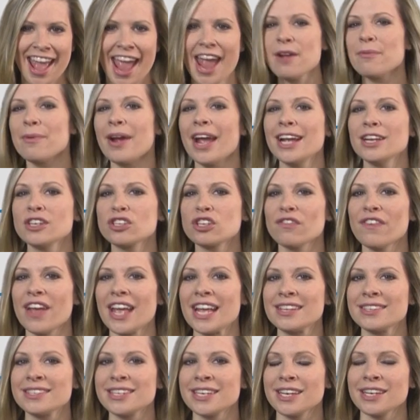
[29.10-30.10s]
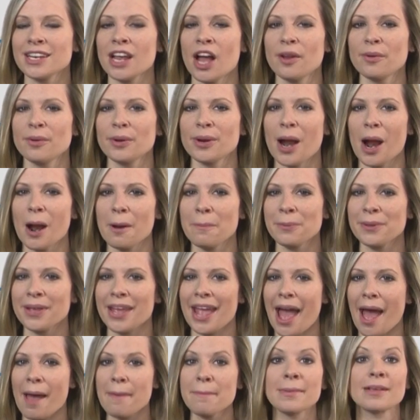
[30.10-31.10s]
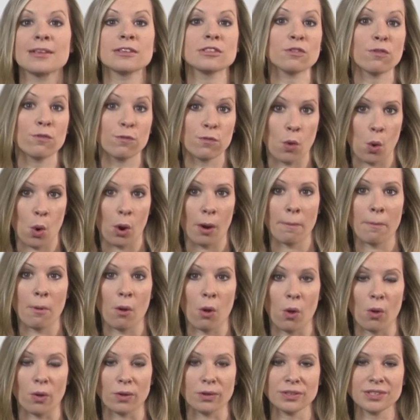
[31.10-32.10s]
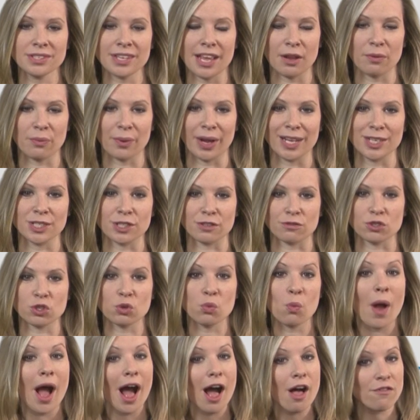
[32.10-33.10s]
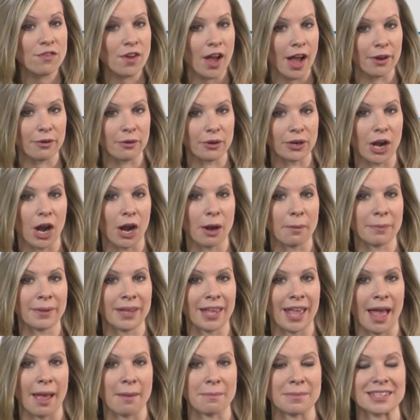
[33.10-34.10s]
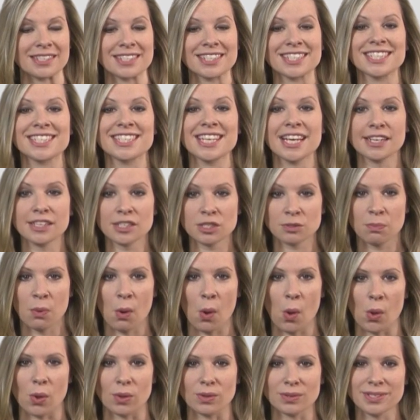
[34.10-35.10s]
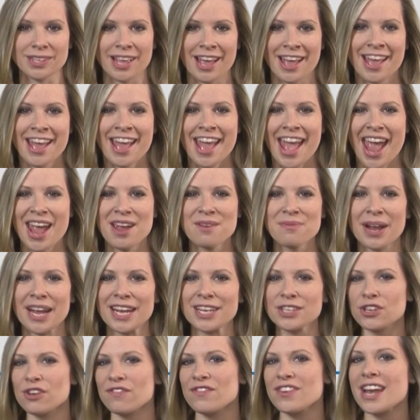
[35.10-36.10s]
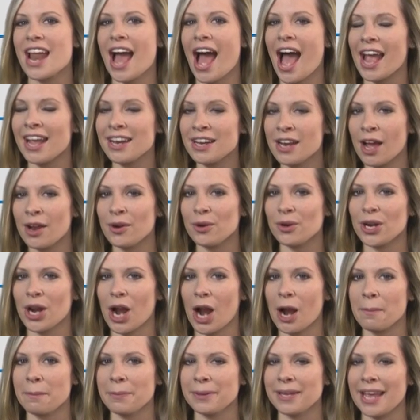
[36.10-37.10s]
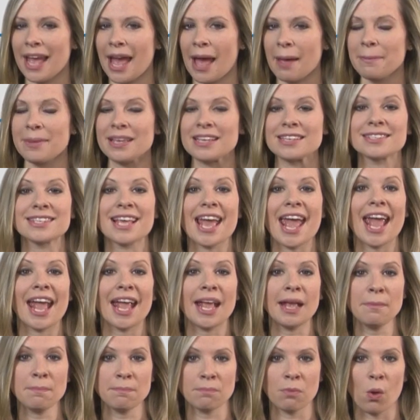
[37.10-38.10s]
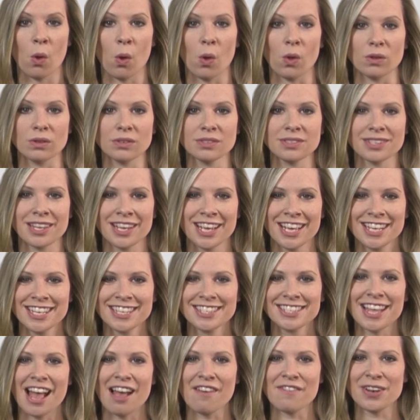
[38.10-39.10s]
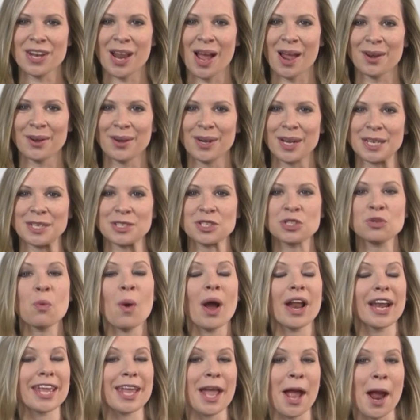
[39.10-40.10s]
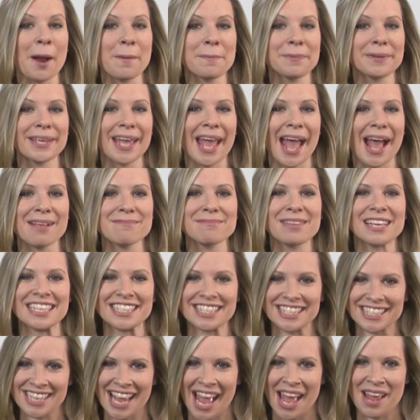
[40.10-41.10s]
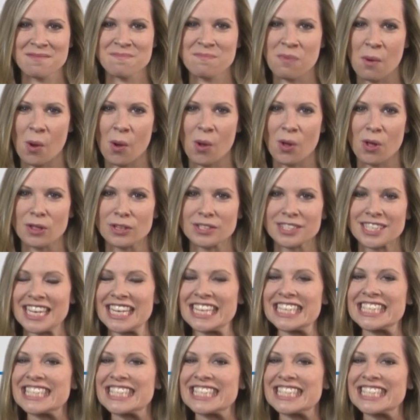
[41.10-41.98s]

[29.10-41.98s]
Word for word: A range of eighteen hundred R P M is four poles, a range of twelve hundred R P M is six poles, a range of nine hundred R P M is eight poles, seven hundred twenty R P M is ten poles,